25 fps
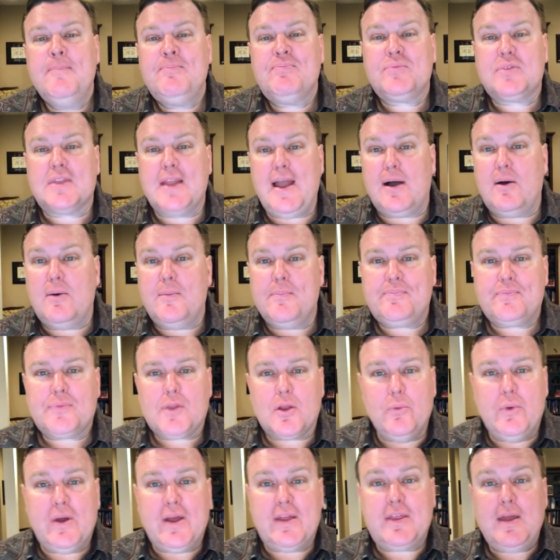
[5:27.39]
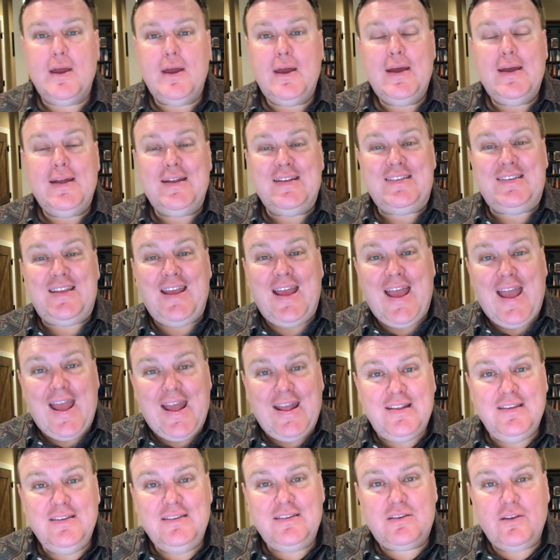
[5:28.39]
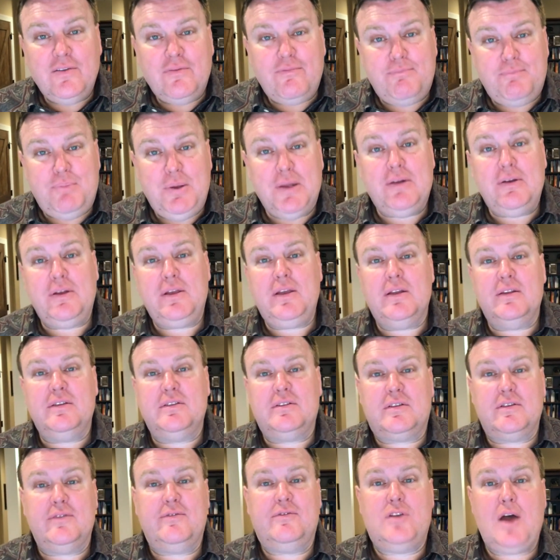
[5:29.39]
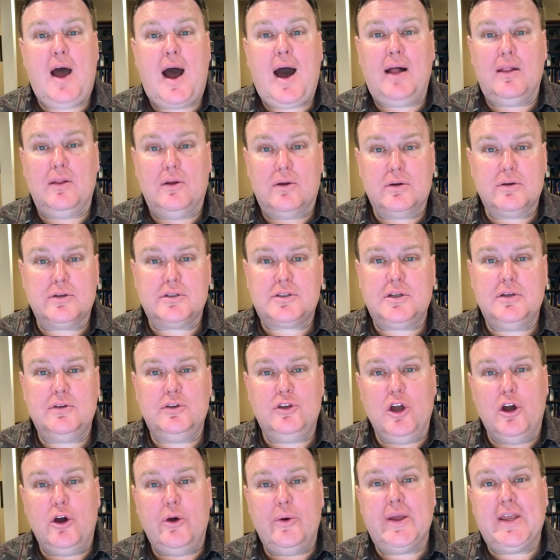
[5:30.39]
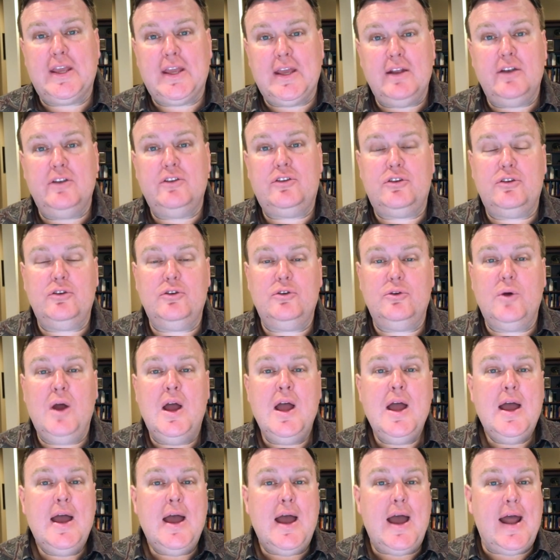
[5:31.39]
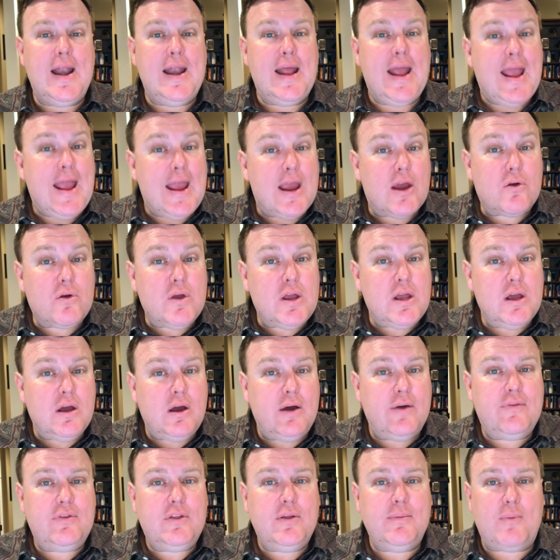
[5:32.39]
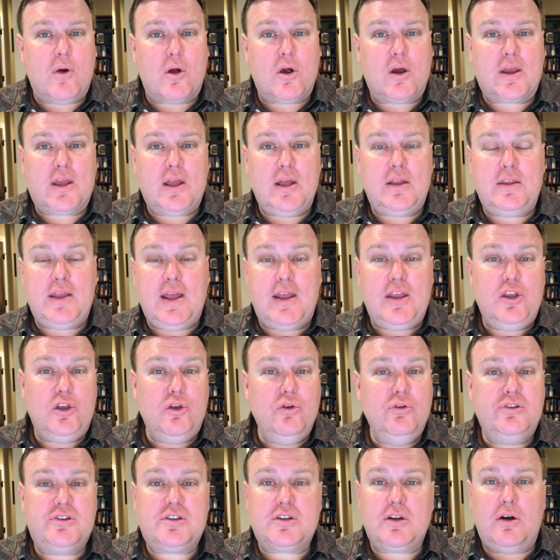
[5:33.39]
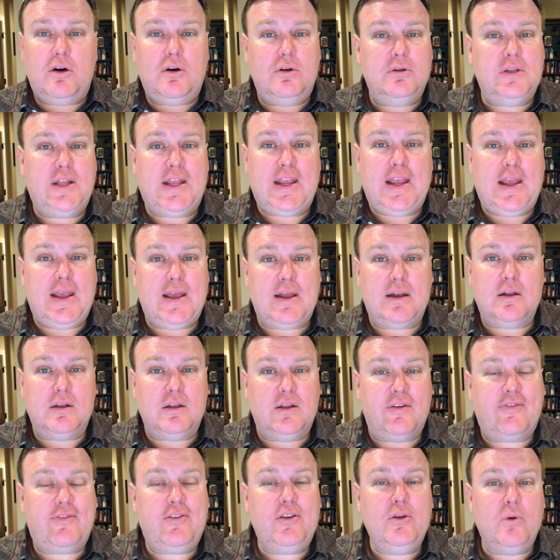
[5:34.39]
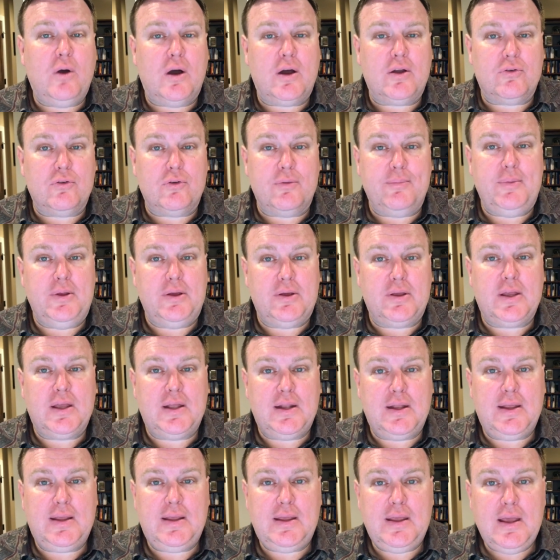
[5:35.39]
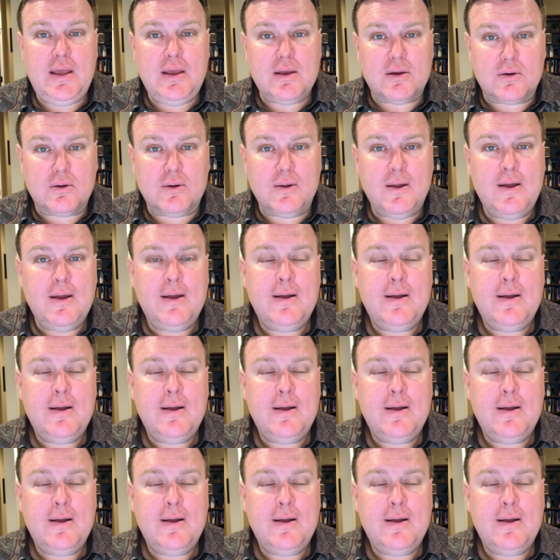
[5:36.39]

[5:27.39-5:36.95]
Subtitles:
Now, with tens of billions of dollars going into an area of the market that used to only handle a few $100 million a year,